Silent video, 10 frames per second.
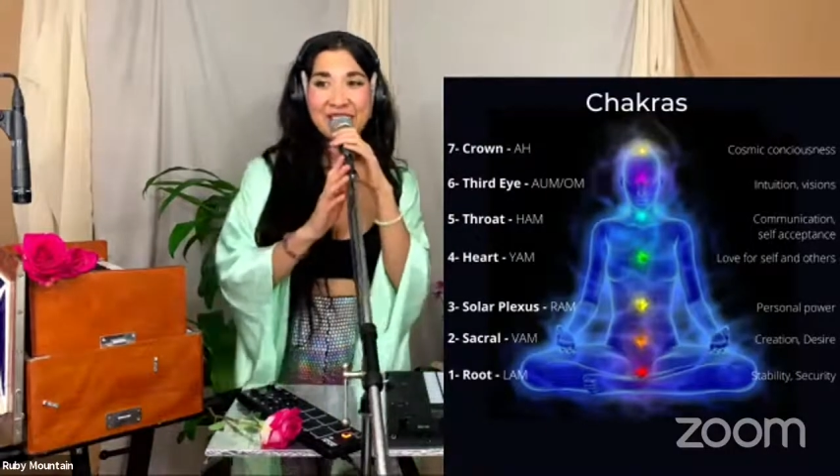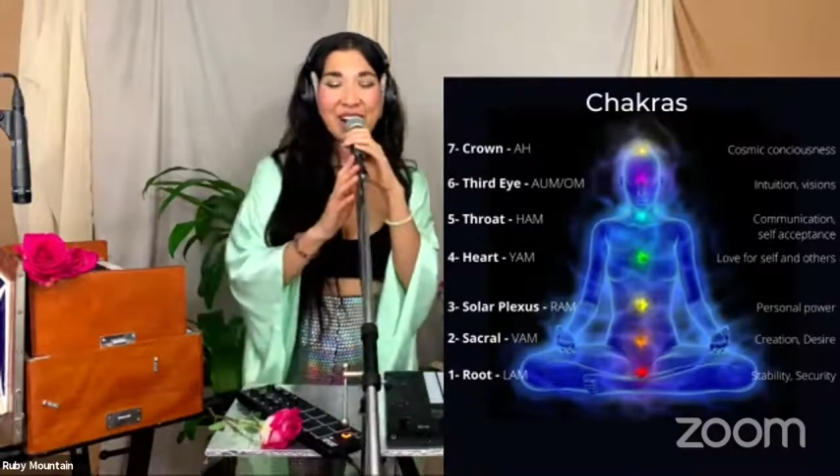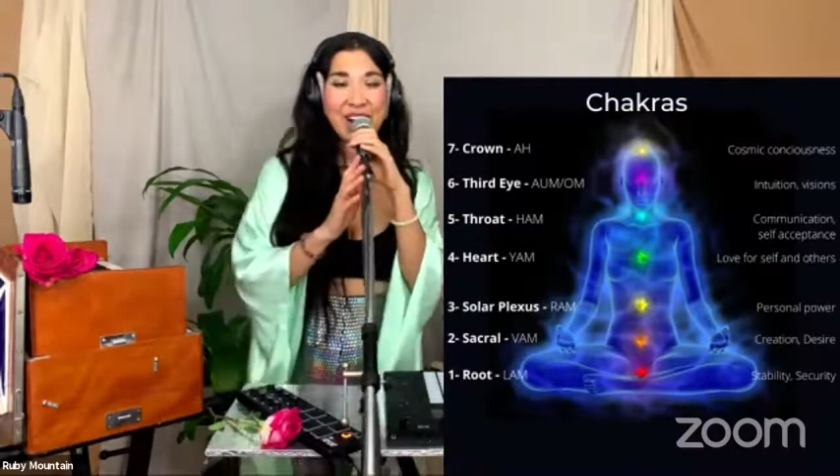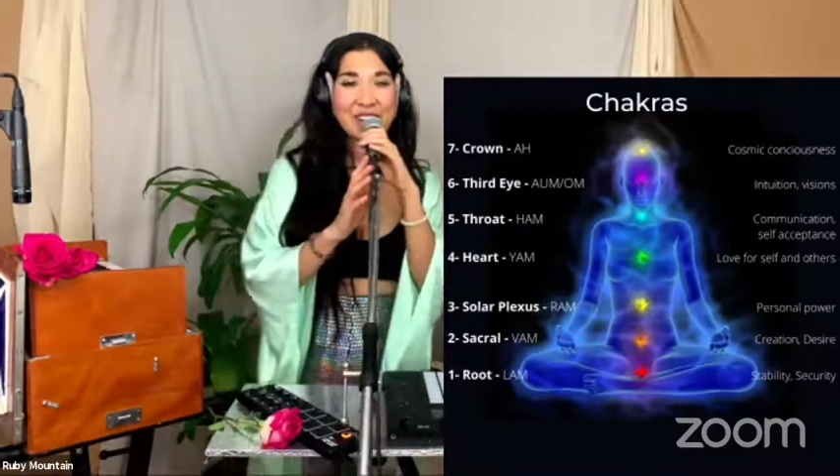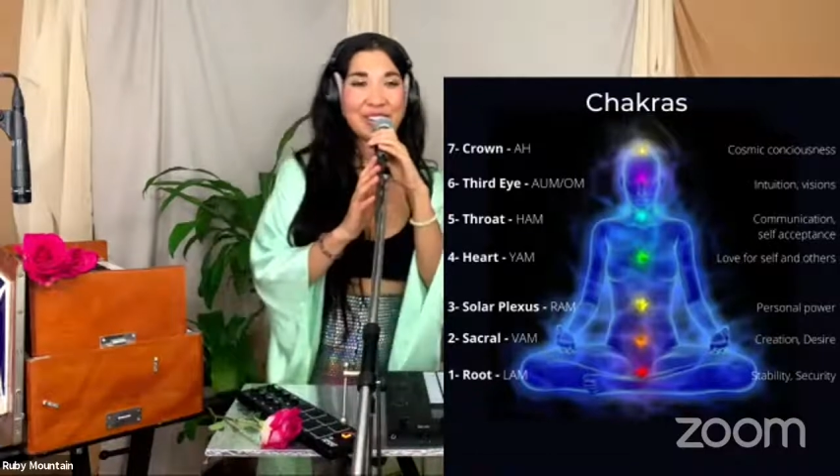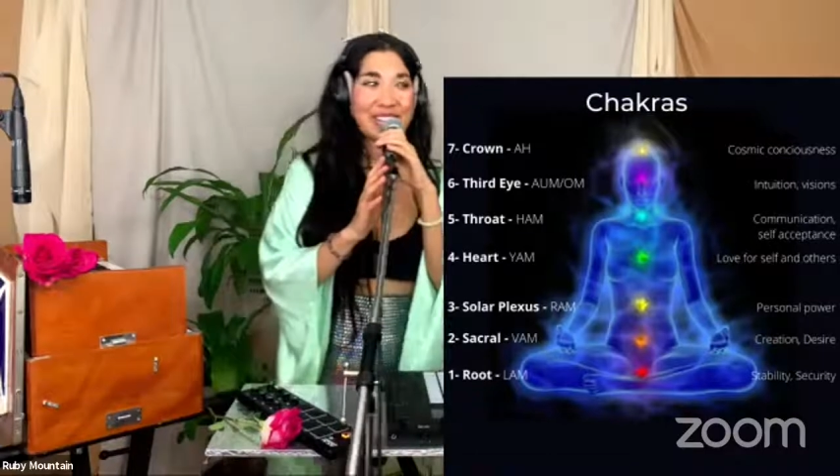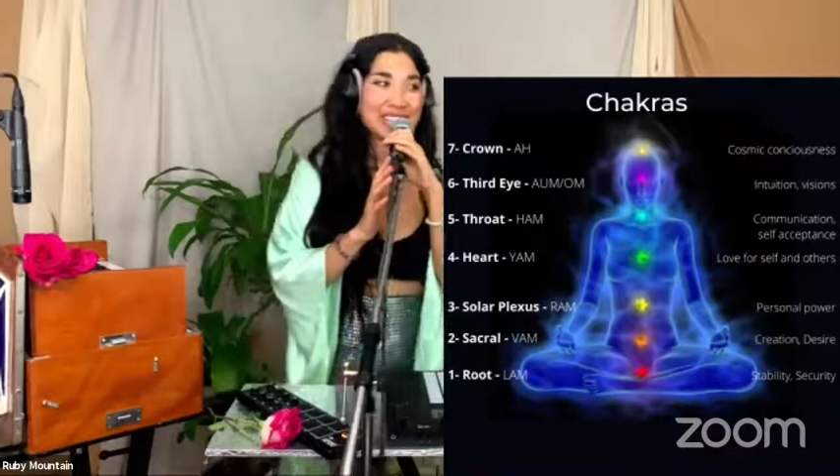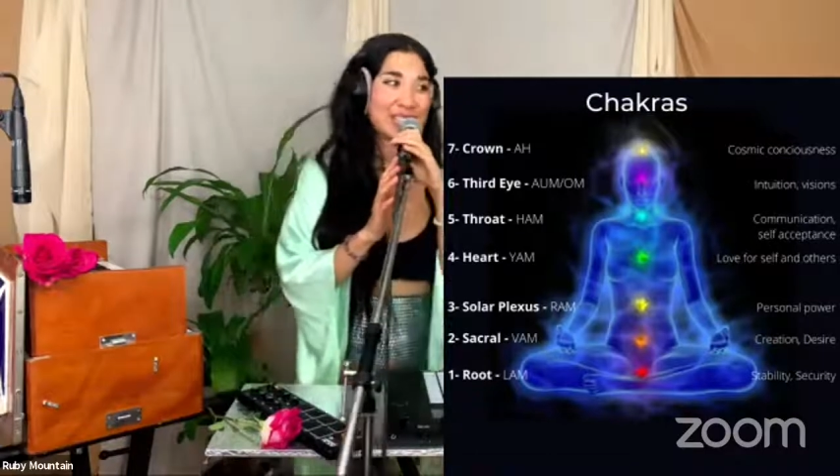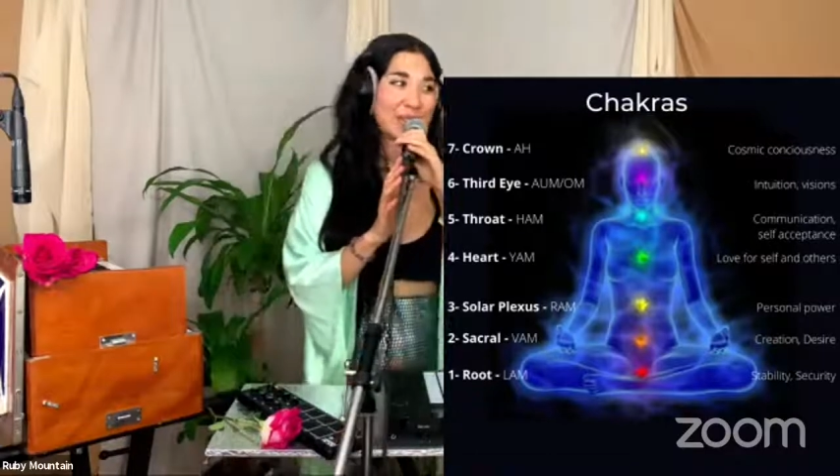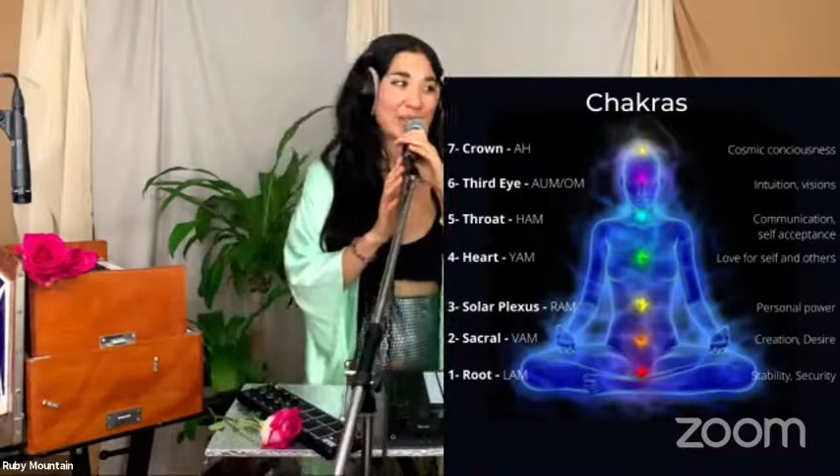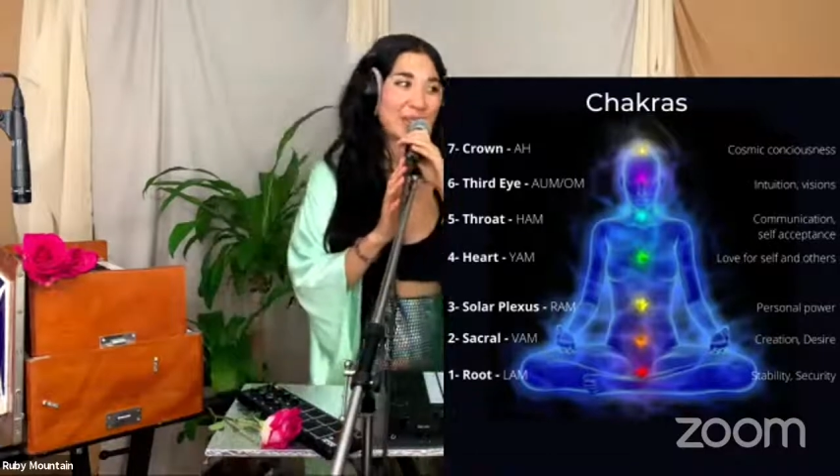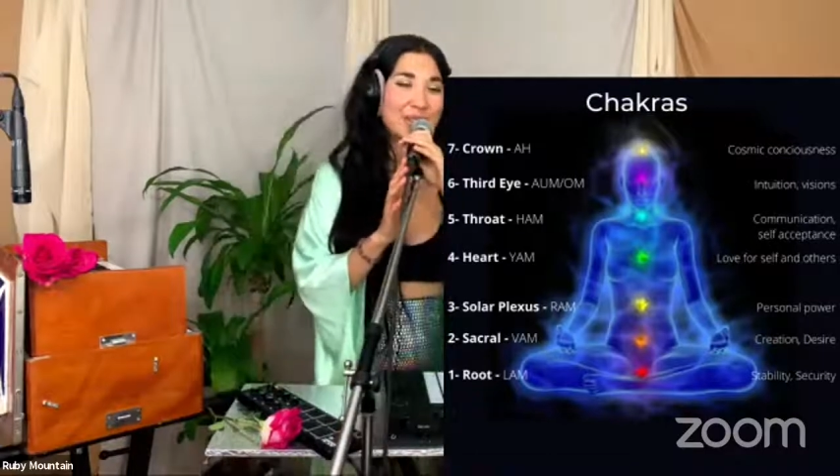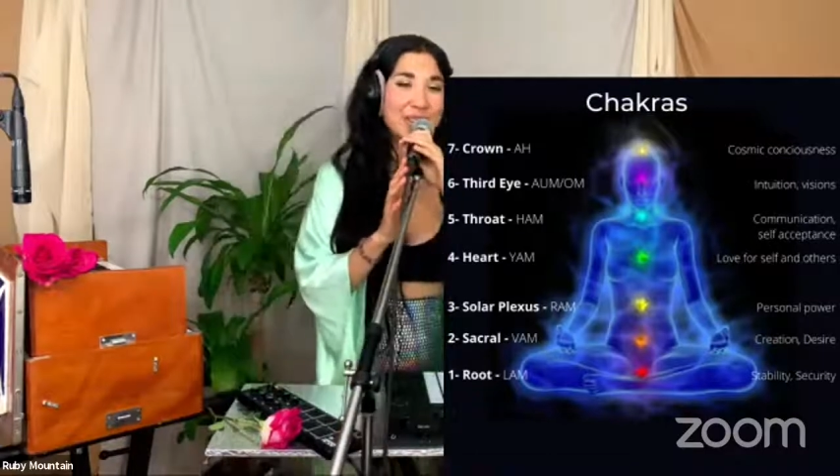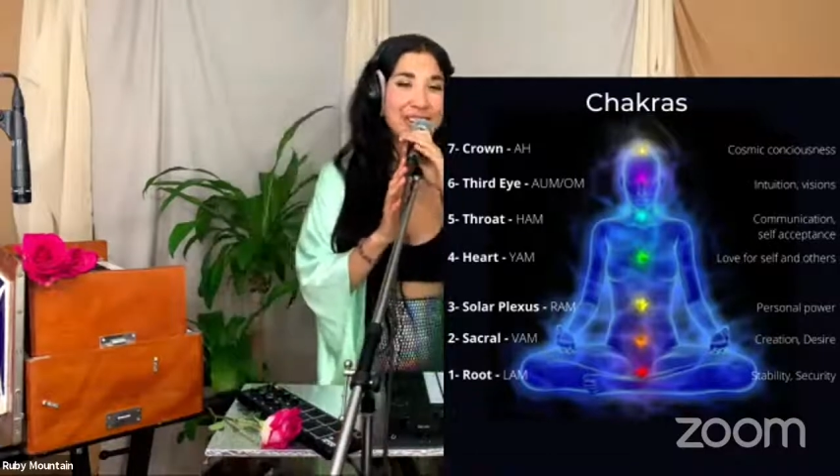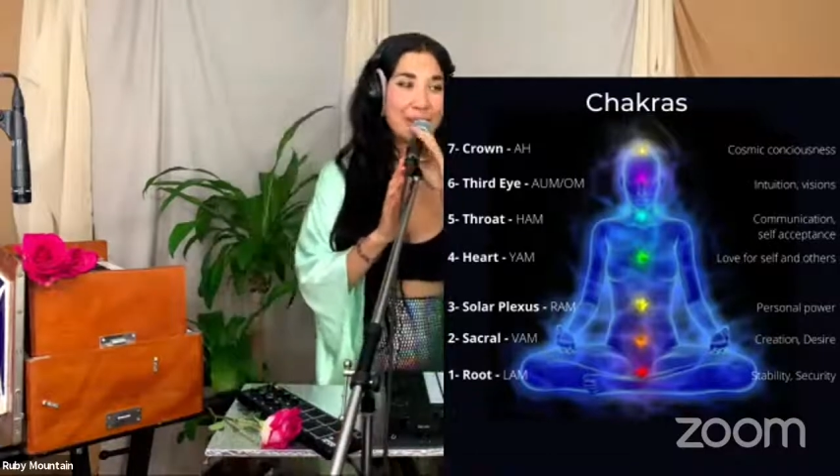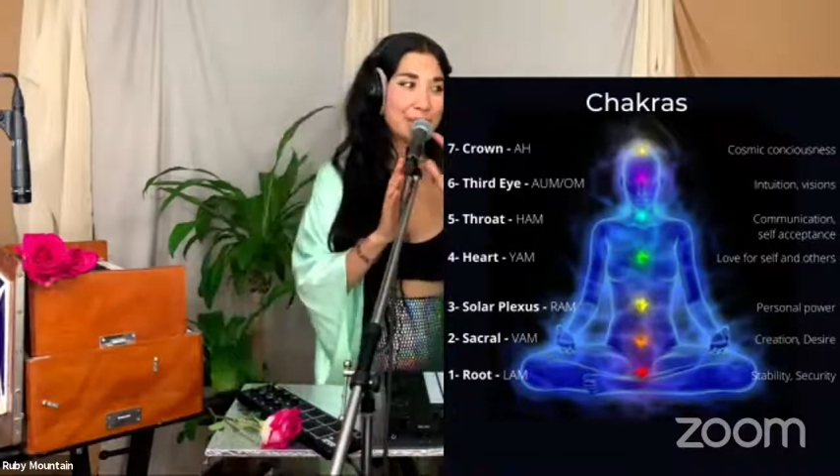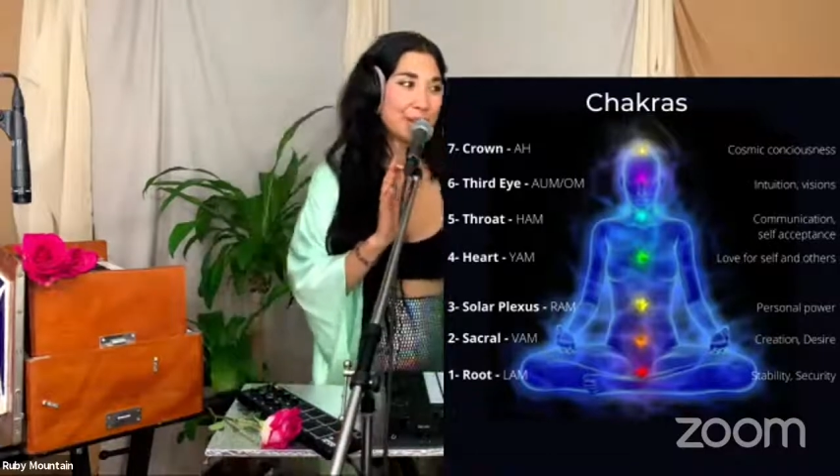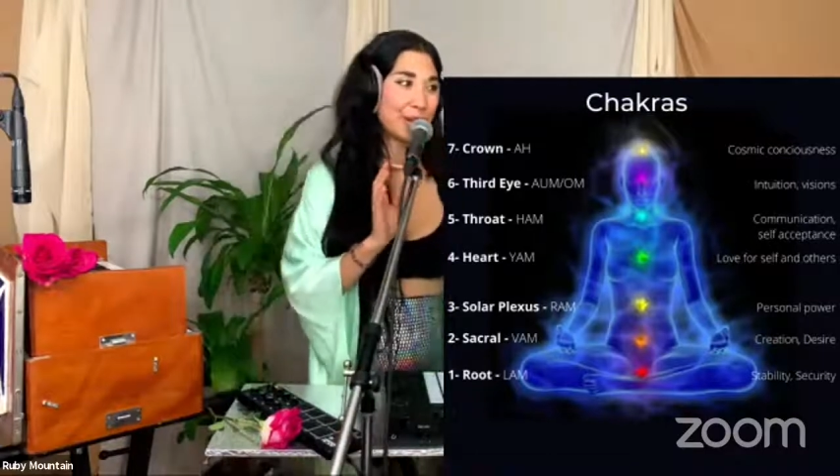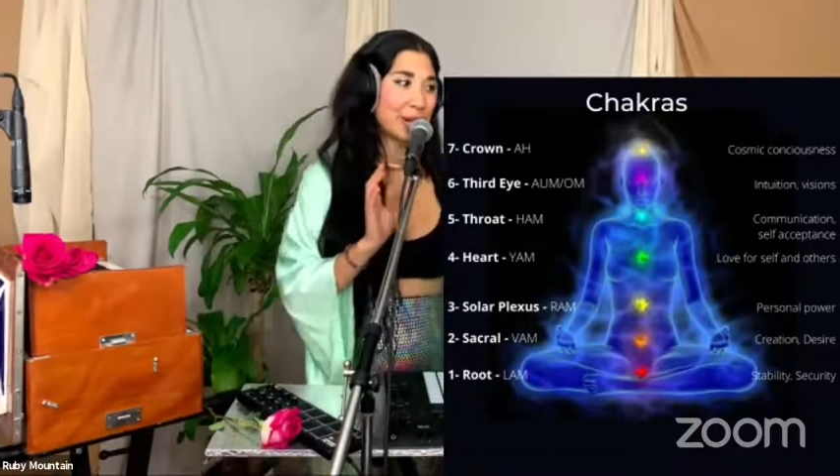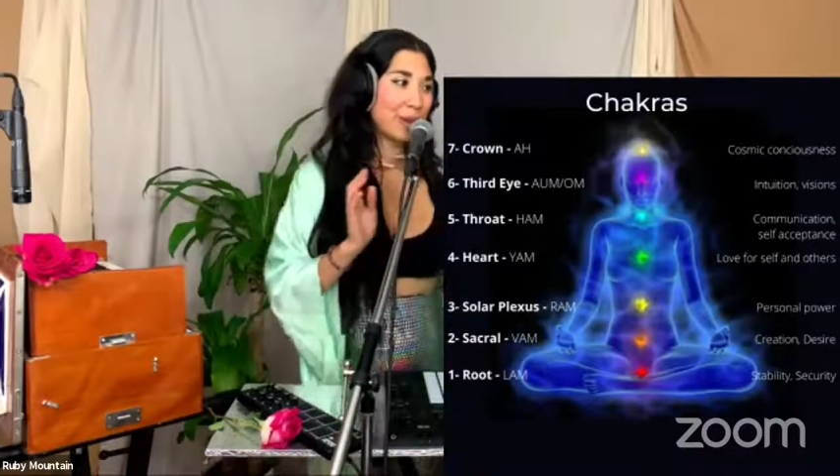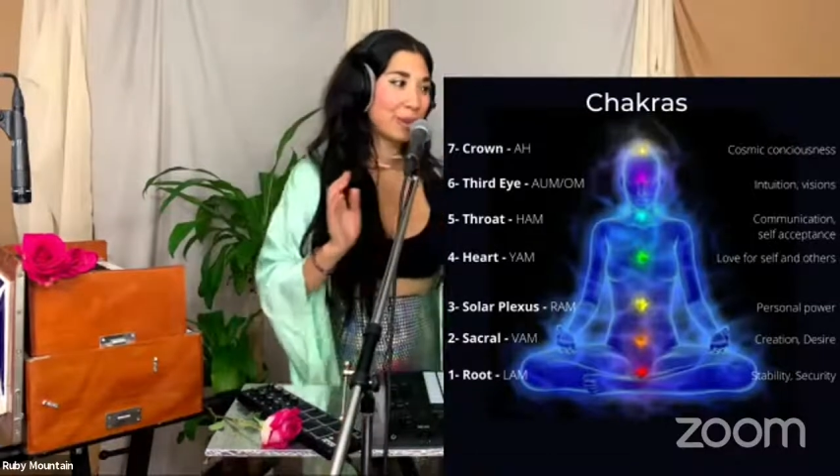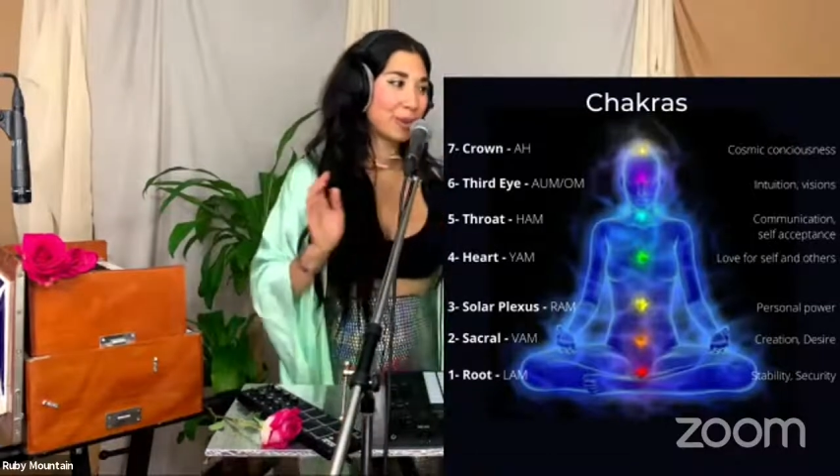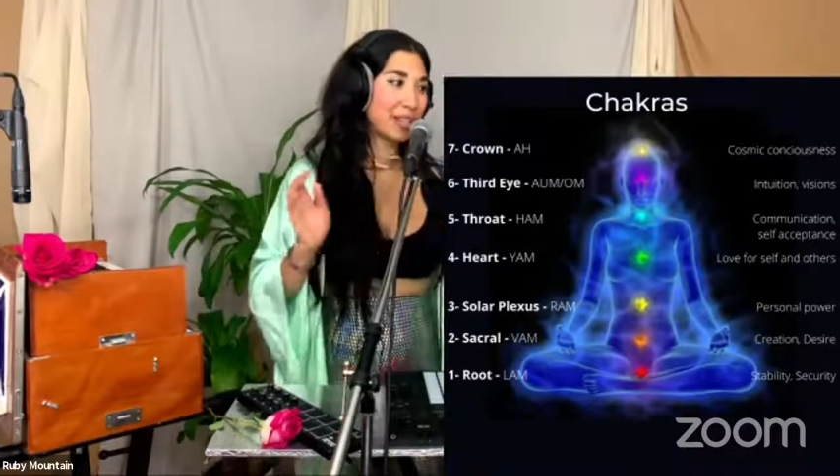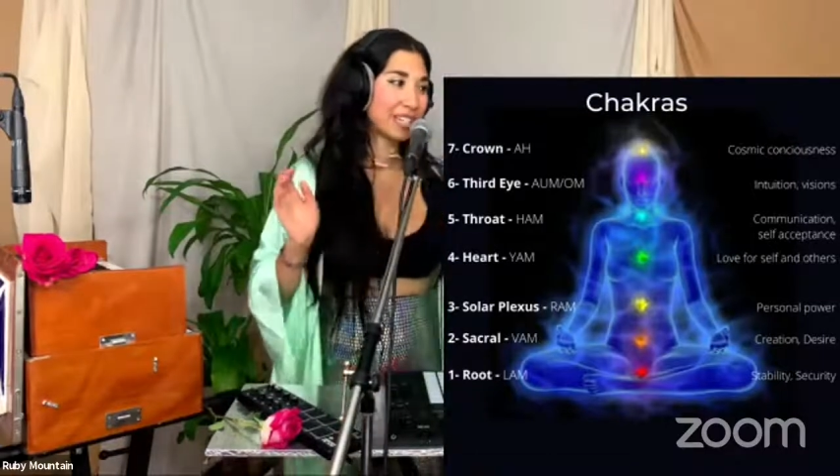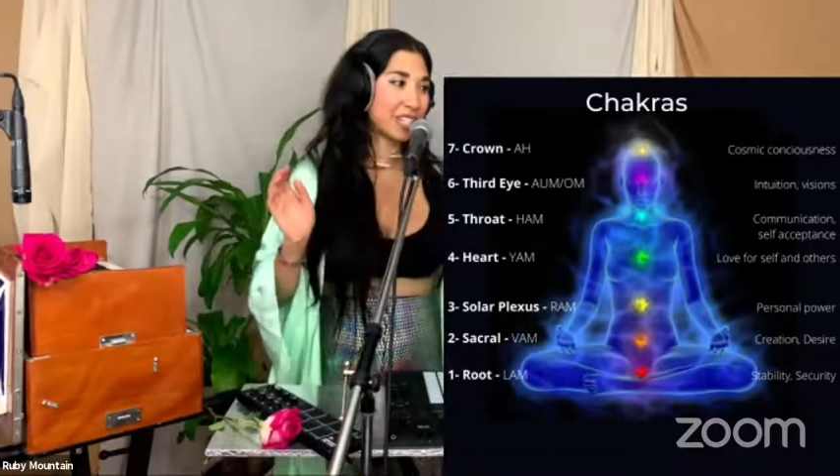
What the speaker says: All right, so we're gonna